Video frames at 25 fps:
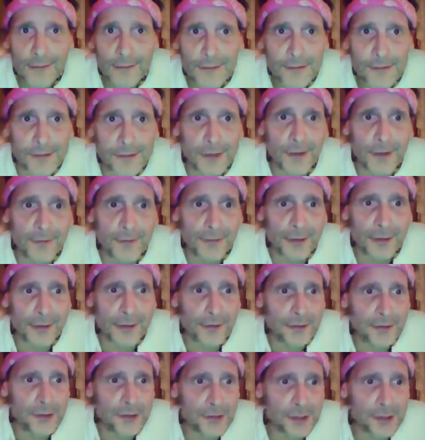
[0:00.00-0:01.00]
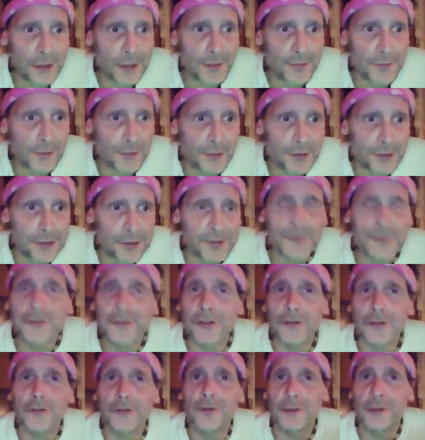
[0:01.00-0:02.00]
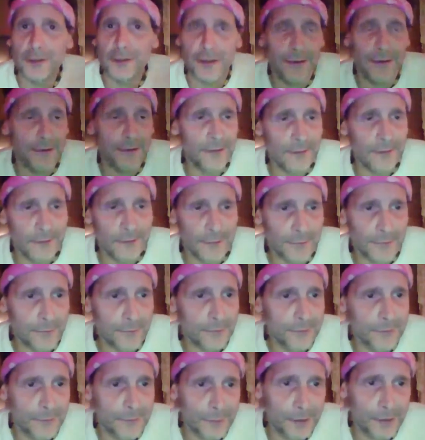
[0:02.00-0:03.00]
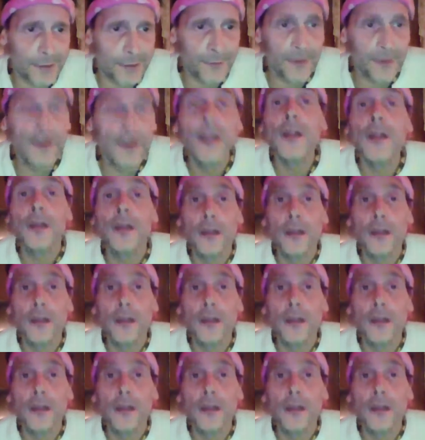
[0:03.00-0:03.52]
some that you just love to listen to and hear and uh, whatever.